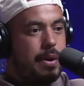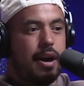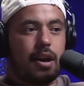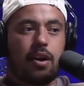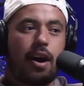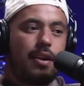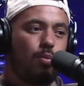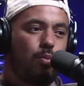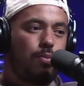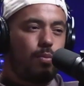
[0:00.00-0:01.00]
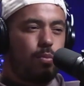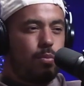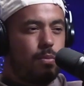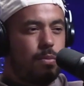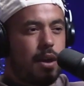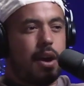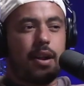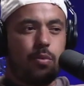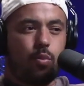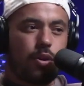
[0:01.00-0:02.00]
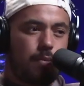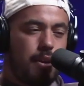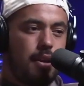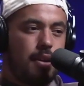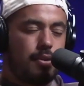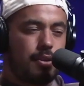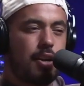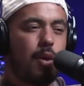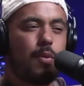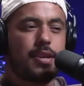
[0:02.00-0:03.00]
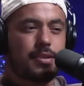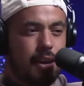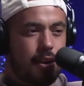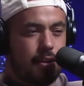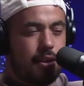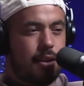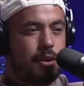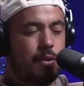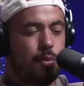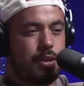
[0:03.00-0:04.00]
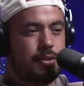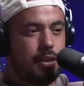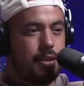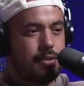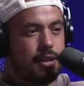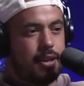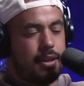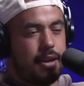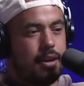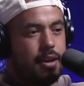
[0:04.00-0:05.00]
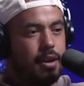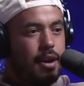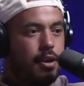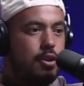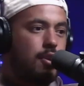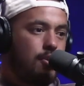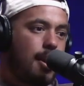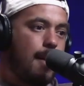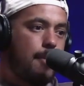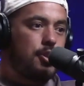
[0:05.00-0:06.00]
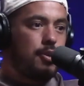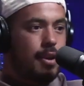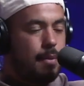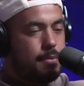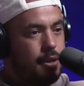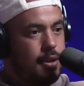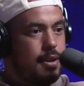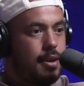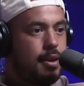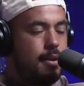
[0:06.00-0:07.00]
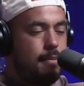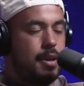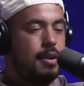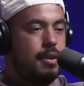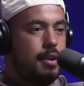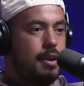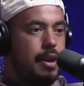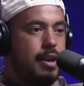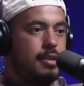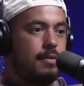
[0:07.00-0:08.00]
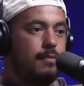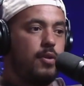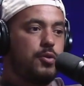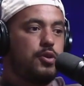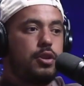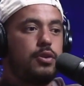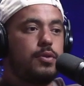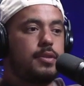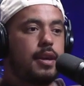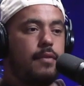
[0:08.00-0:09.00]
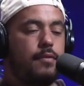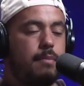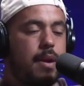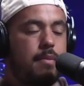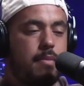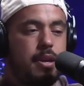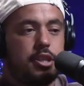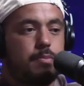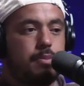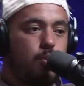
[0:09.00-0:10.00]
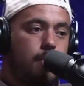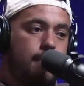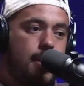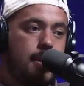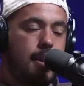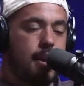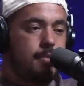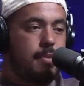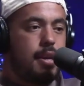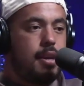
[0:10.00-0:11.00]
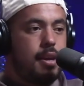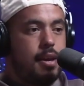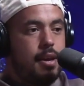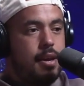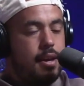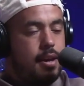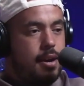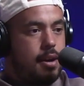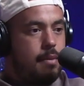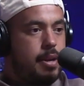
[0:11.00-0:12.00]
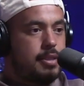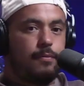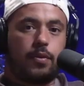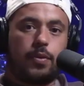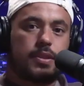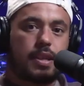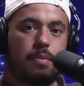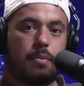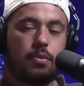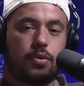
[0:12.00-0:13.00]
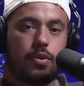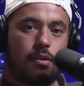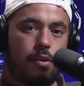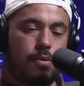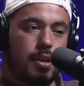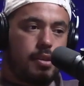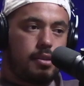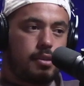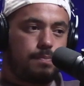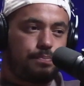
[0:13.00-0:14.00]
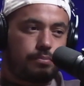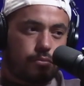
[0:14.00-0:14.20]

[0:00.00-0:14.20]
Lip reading: I kind of want to be, because I know what they're saying, and I know what they're saying. They're saying that I know how much you look up to him, and he's influenced you to do stuff, and maybe me just doing me as me has influenced some people to do their own things.